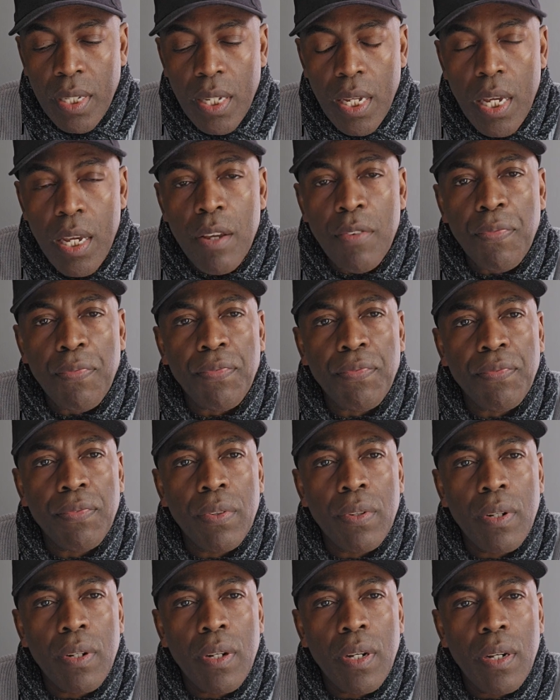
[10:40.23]
If
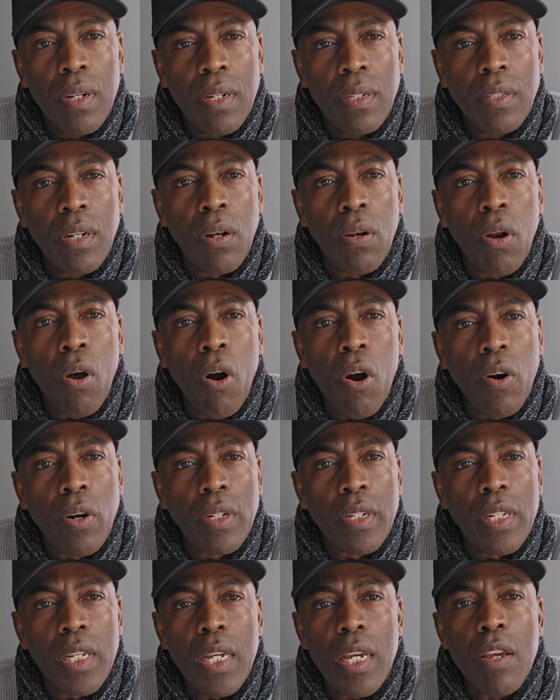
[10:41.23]
the
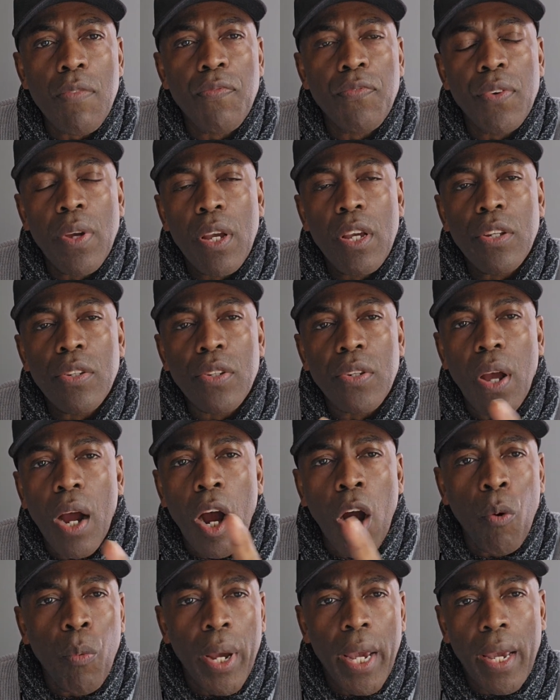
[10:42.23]
Lord, if
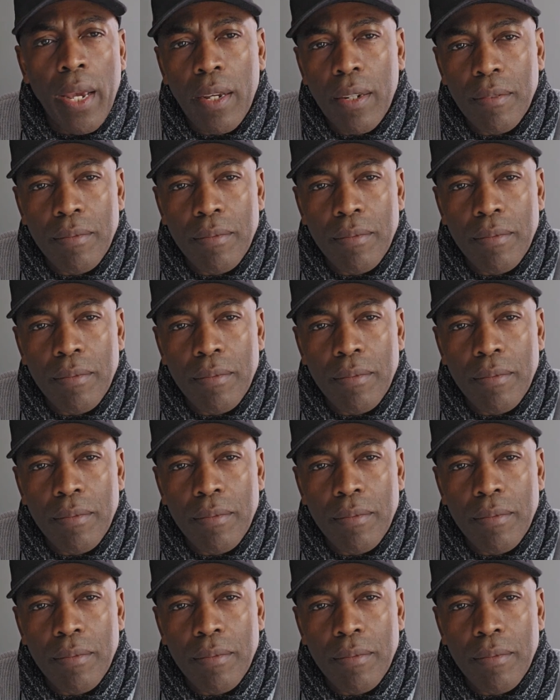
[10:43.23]
Yahweh